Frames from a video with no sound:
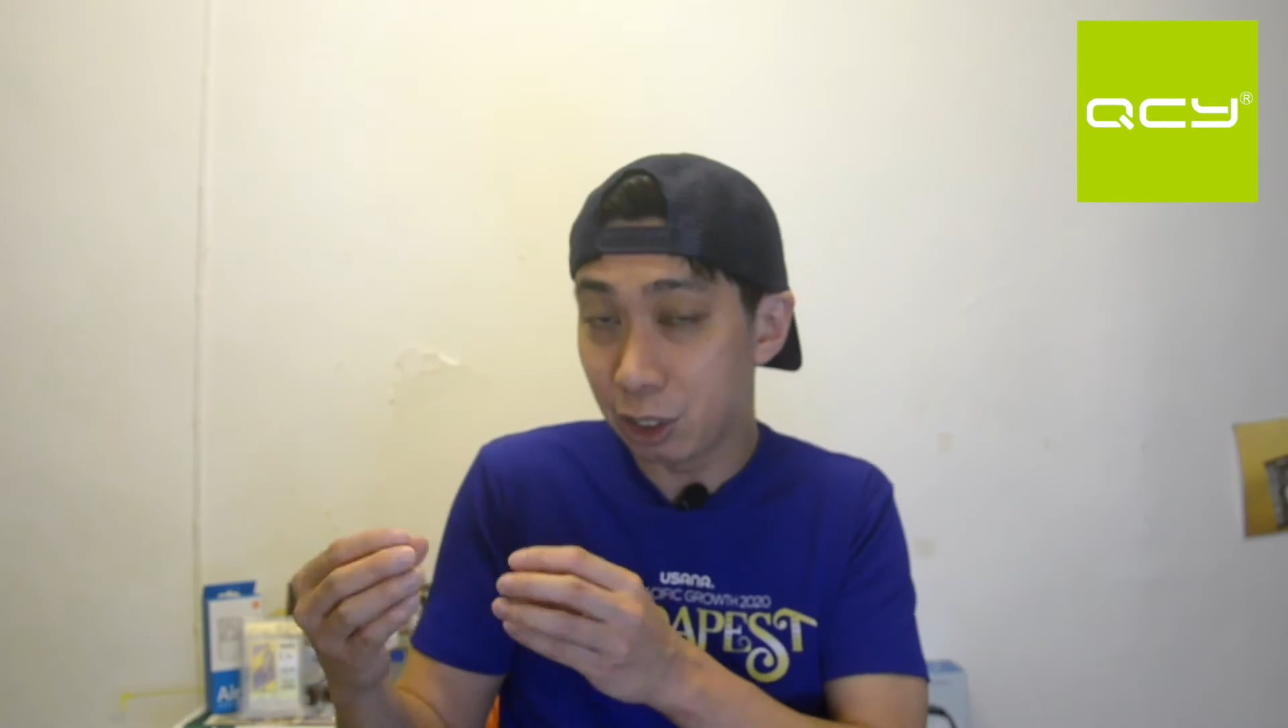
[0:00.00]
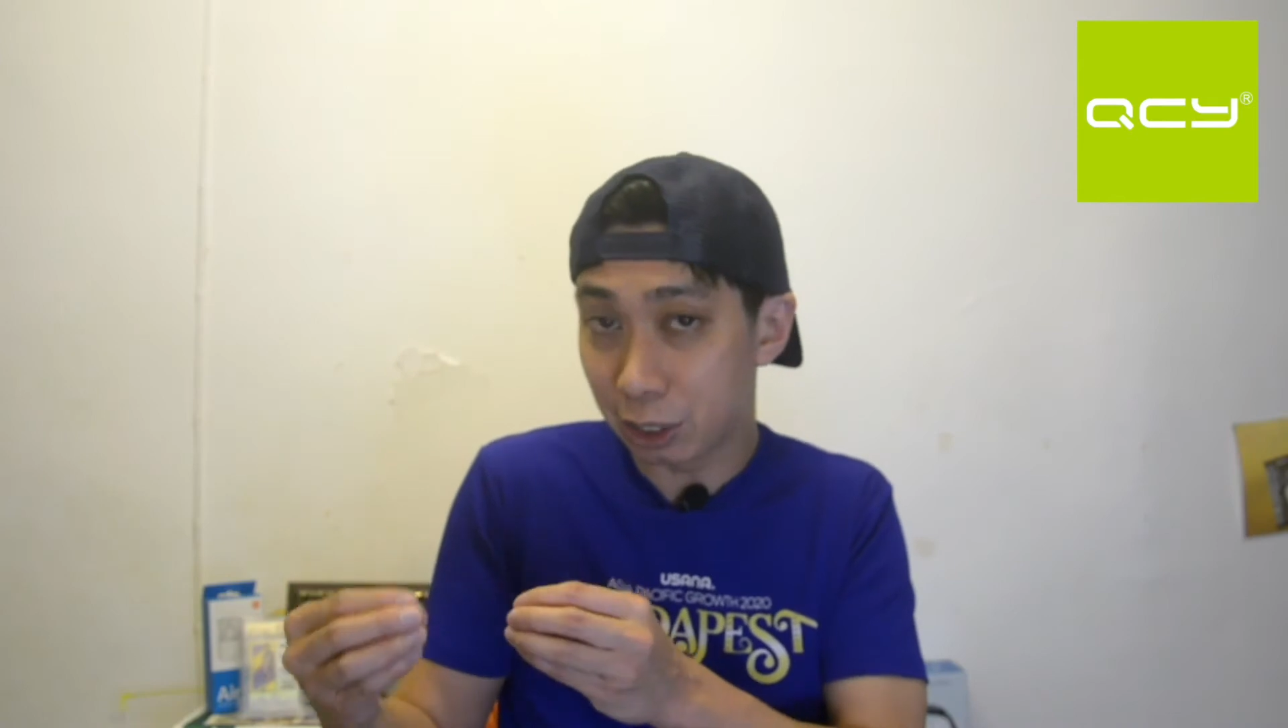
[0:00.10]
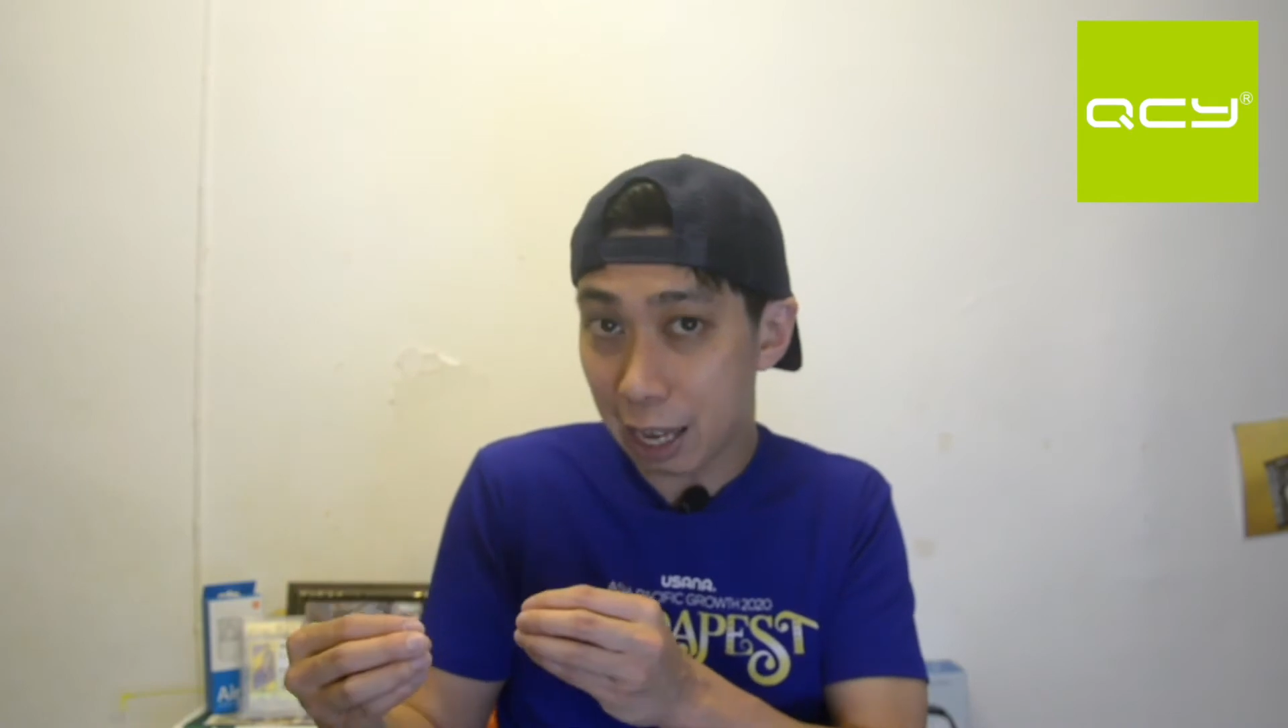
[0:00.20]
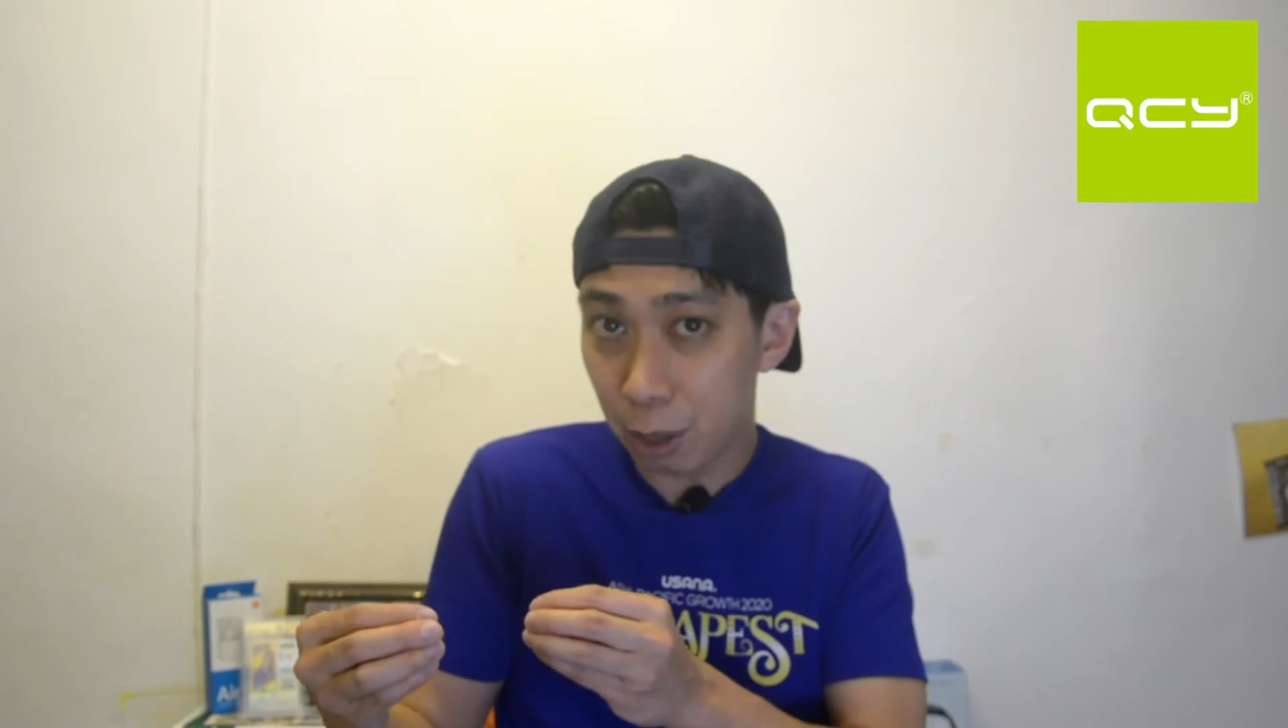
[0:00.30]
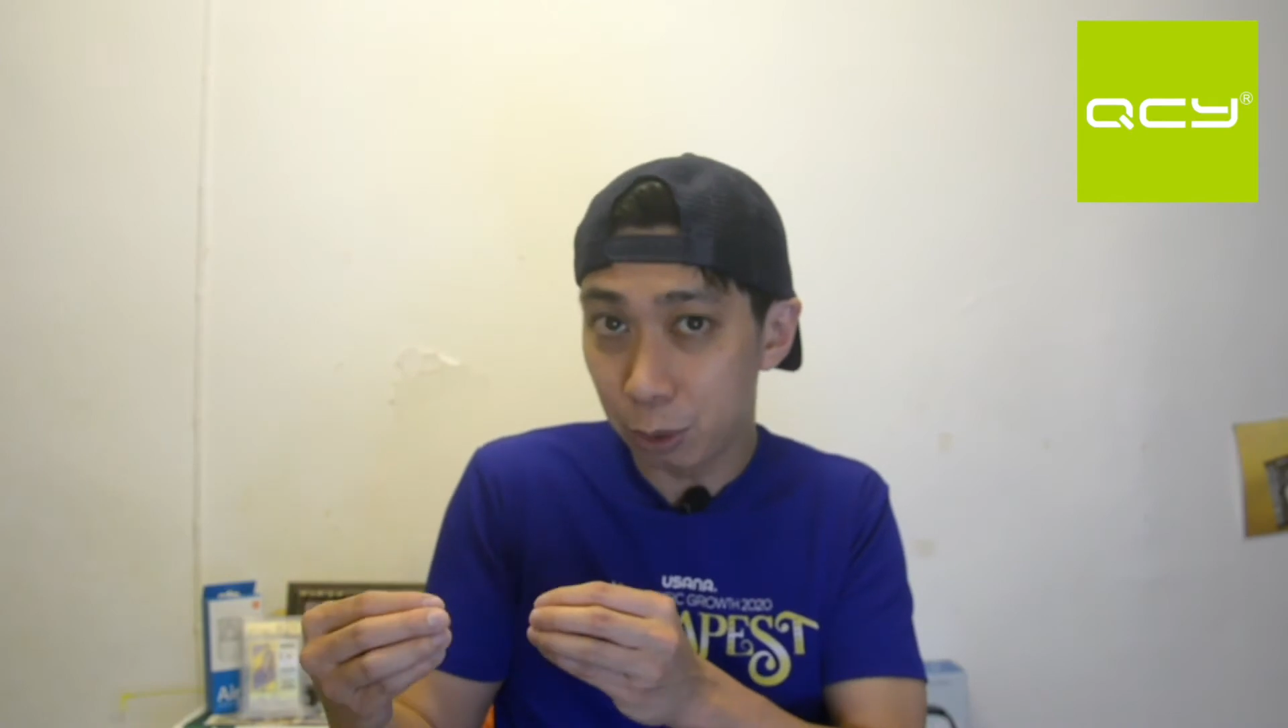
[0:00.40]

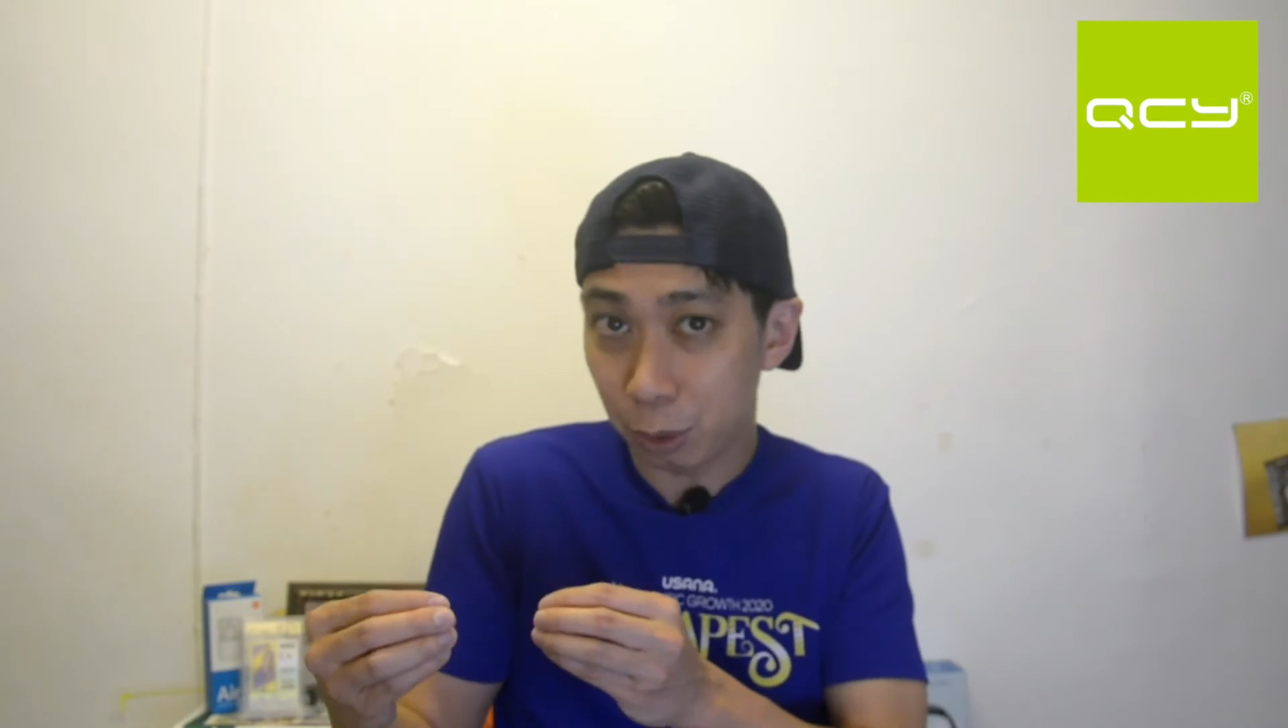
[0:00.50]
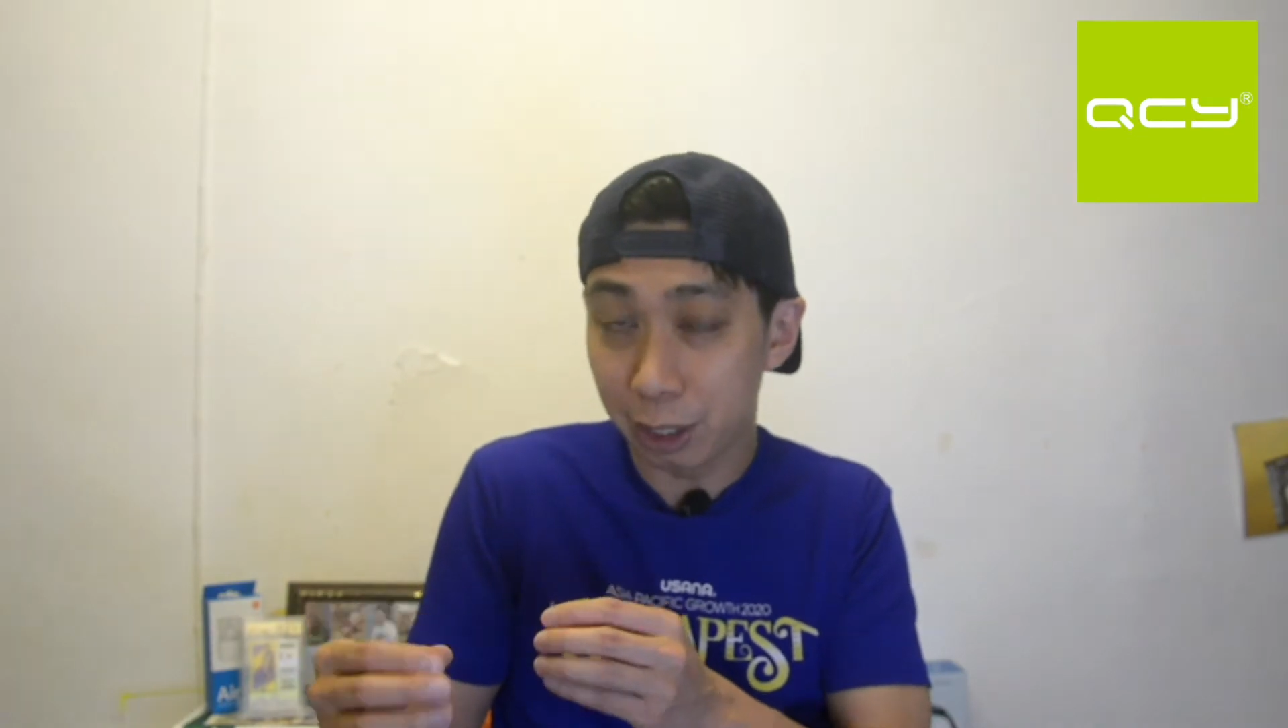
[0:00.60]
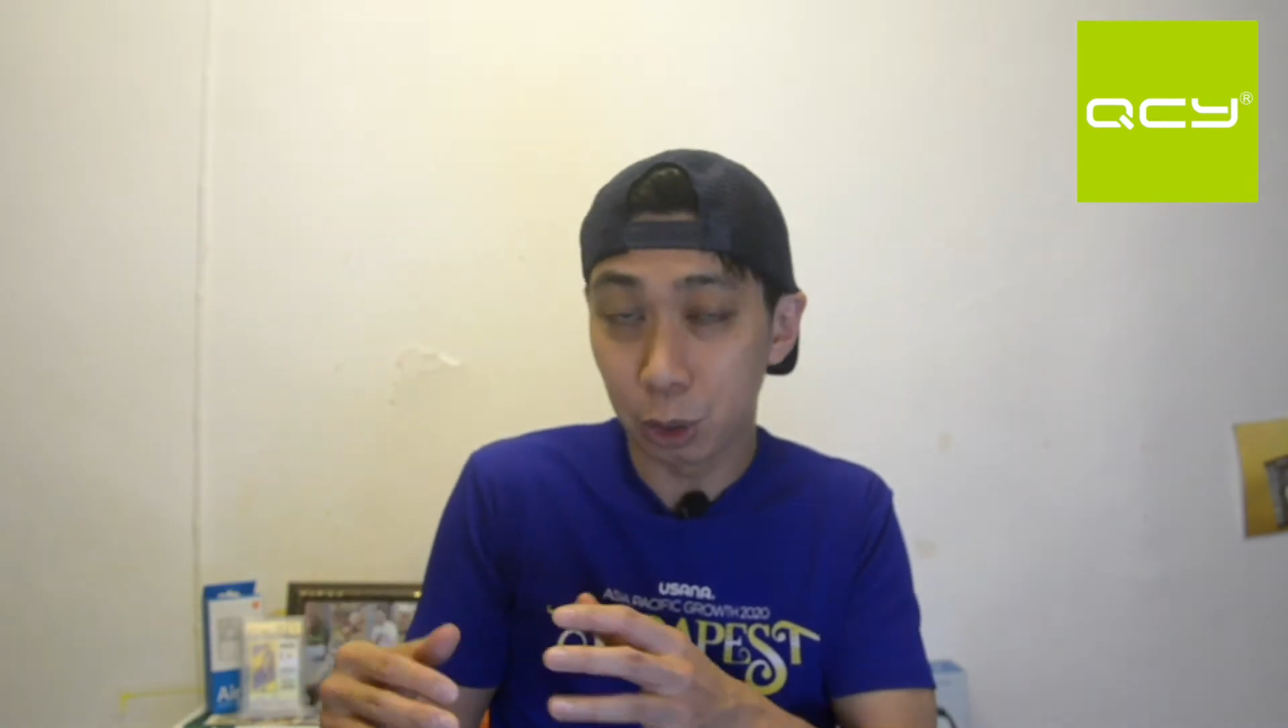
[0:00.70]
sound, okay?